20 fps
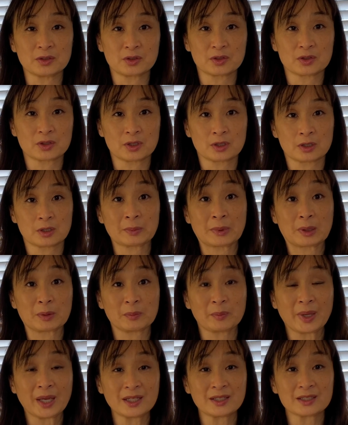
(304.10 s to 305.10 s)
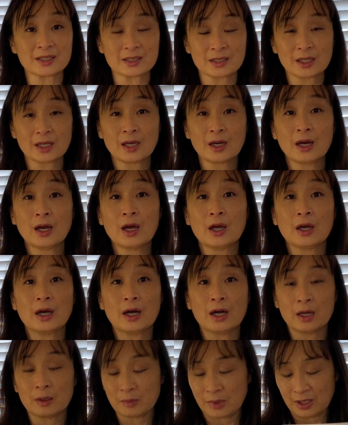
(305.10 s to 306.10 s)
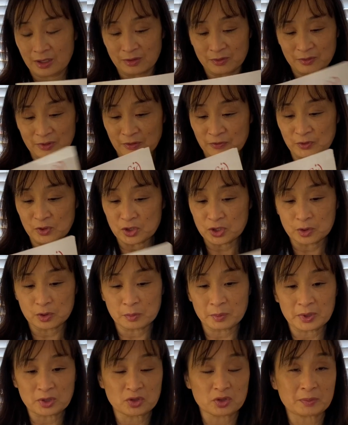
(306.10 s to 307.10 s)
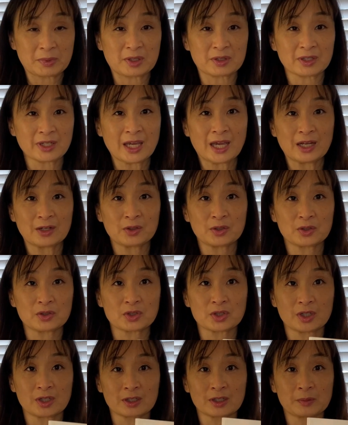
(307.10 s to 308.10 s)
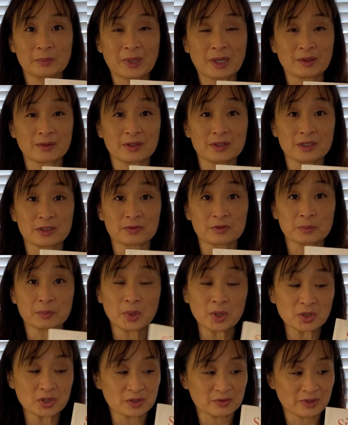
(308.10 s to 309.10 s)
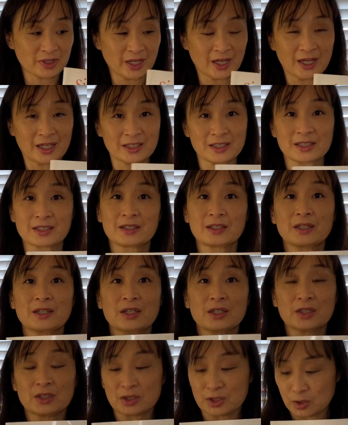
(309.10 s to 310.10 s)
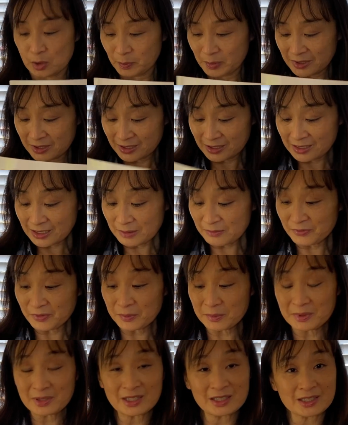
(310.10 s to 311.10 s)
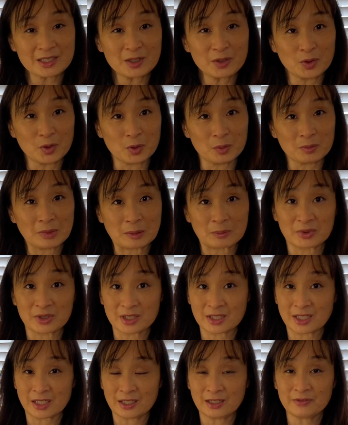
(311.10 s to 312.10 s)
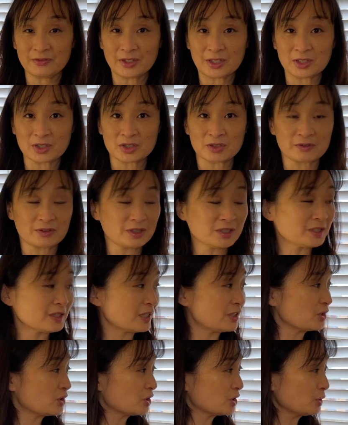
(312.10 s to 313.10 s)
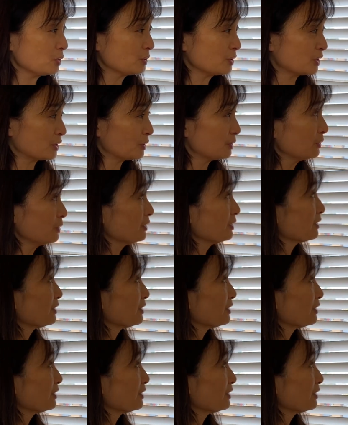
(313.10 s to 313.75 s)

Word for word: you can talk about pets. Um, if you show a picture about a cat, you can talk about the different parts of a cat. So, but since I'm filming this at home, I'm going to take advantage of this and show you